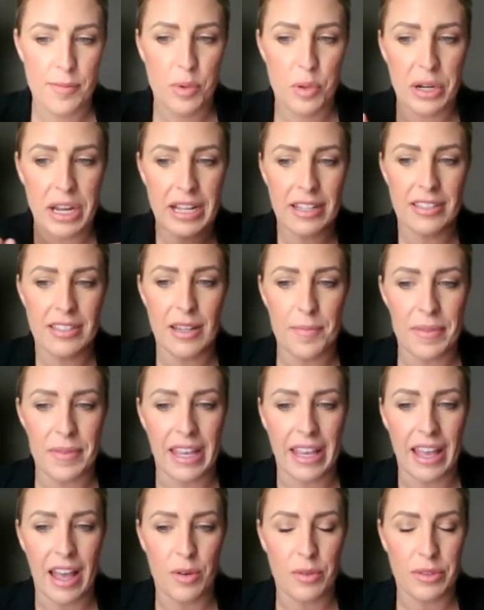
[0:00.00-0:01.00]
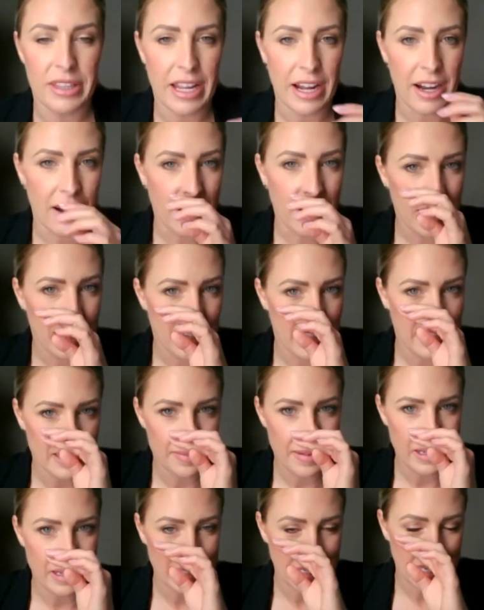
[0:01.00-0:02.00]
putting something out there,
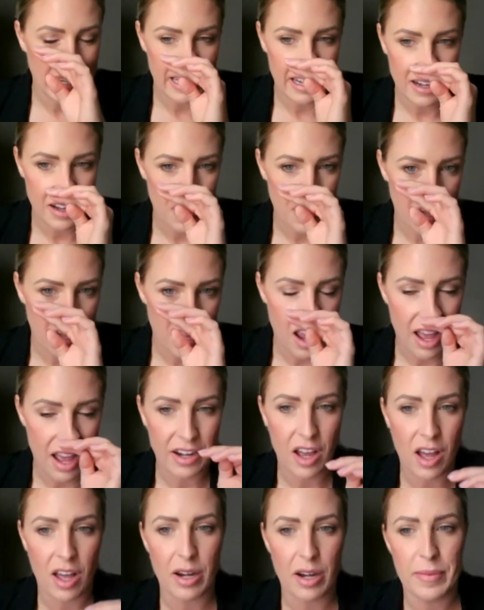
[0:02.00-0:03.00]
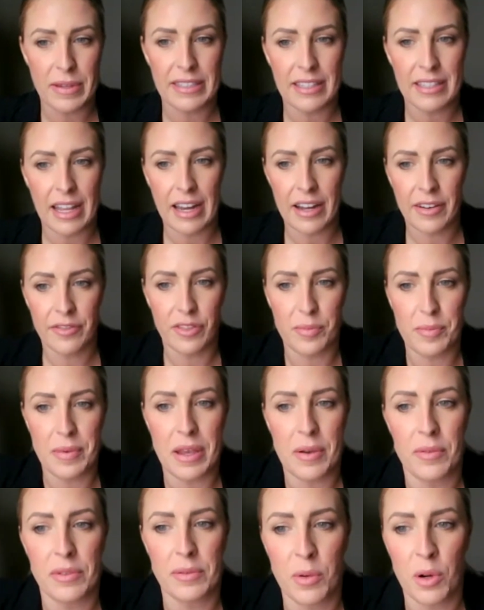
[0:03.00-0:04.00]
especially in an anonymous setting, for me
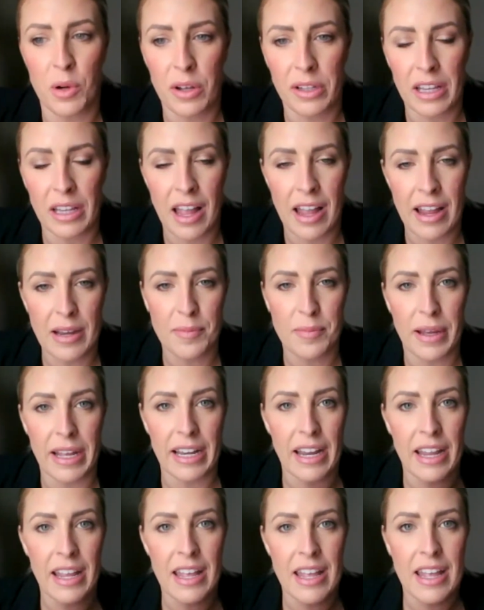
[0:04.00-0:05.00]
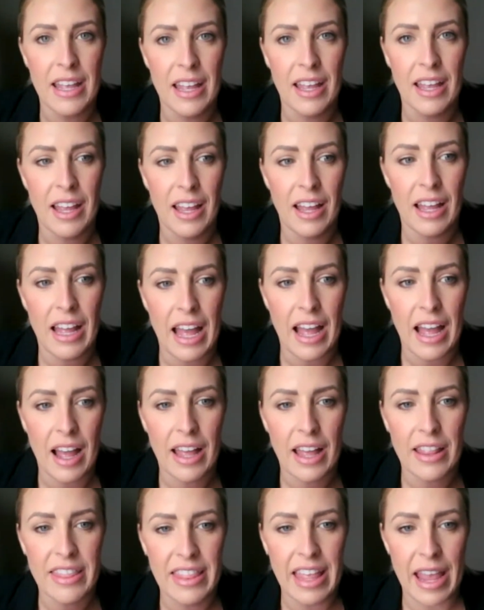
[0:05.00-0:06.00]
it was more online, but
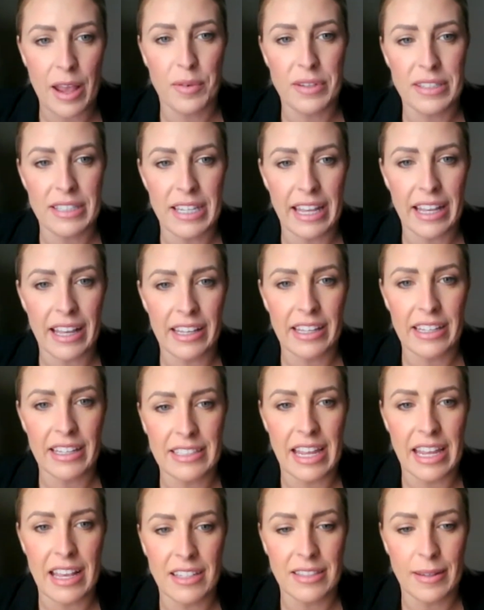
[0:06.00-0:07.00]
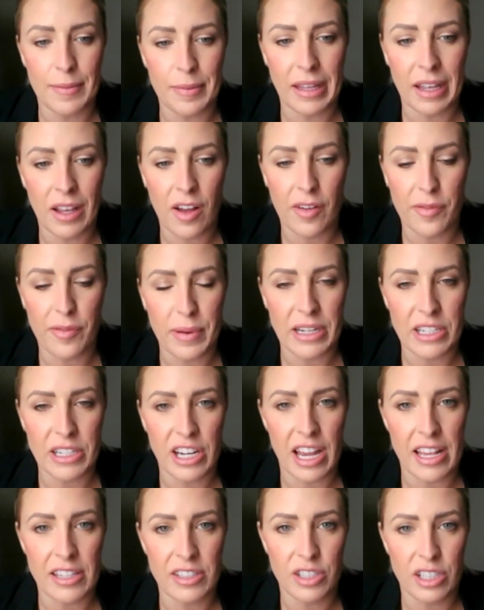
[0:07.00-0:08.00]
it was like I could take something off my
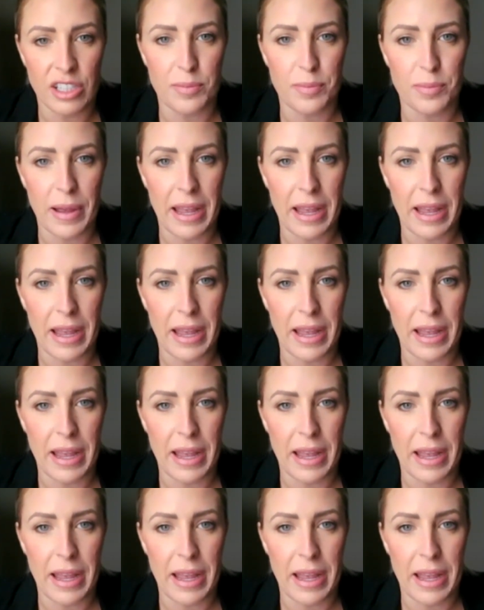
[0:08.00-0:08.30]
chest just